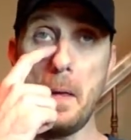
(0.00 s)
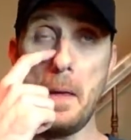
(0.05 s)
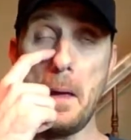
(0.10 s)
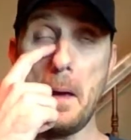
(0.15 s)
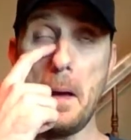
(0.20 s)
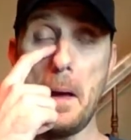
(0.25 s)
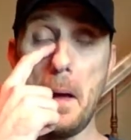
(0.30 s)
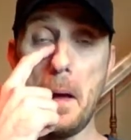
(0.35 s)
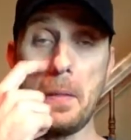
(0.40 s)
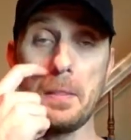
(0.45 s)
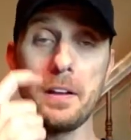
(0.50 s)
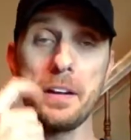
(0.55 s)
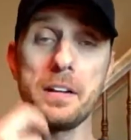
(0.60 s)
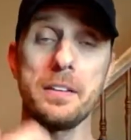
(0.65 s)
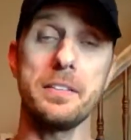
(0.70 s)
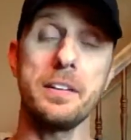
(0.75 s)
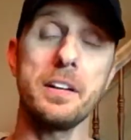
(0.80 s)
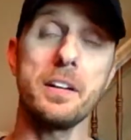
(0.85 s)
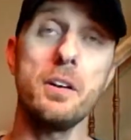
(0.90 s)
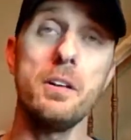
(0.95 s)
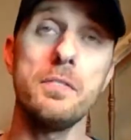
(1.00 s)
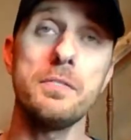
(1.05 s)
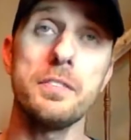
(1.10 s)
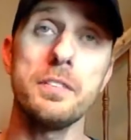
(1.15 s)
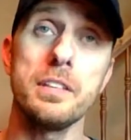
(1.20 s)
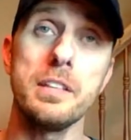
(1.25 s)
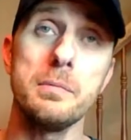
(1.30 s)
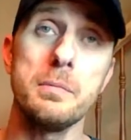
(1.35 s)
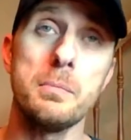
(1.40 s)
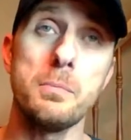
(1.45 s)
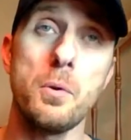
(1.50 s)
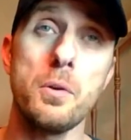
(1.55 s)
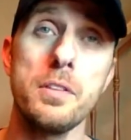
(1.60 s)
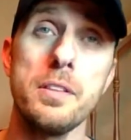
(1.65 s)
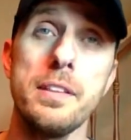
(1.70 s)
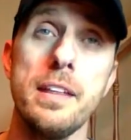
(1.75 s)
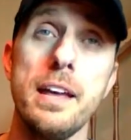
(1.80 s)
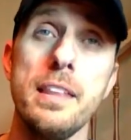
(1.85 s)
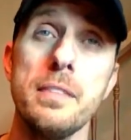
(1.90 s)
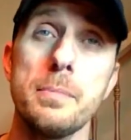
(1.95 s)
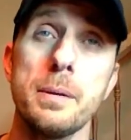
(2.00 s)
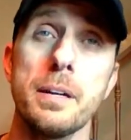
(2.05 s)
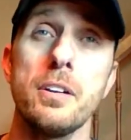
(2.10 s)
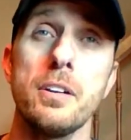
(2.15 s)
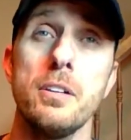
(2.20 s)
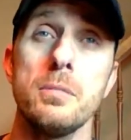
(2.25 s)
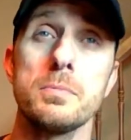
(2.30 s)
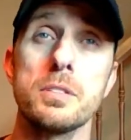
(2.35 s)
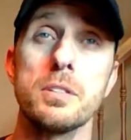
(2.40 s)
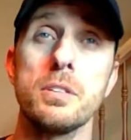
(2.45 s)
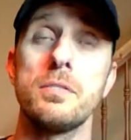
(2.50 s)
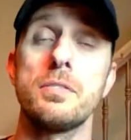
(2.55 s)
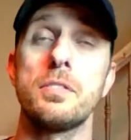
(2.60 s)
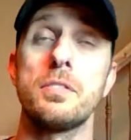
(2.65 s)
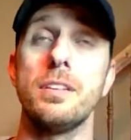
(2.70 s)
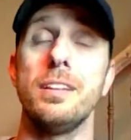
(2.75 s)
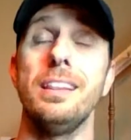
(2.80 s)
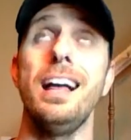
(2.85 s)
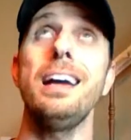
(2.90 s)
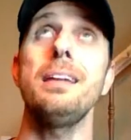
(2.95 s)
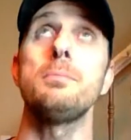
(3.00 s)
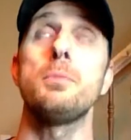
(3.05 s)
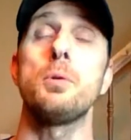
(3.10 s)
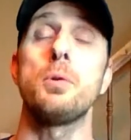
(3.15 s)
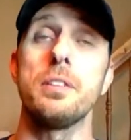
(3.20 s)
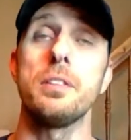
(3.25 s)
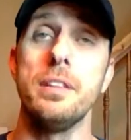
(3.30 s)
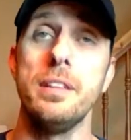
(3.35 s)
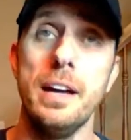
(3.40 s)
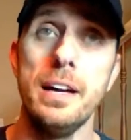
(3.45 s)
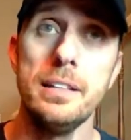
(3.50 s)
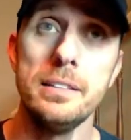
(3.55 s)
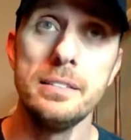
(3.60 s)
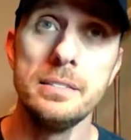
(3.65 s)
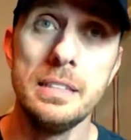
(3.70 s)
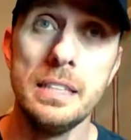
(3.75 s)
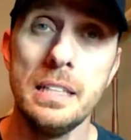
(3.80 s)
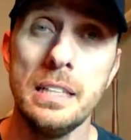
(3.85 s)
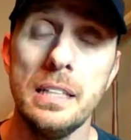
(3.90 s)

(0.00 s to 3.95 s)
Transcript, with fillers: Uh, they're they're going for a little bit more than that. The bigger homes are going for a lot more than that.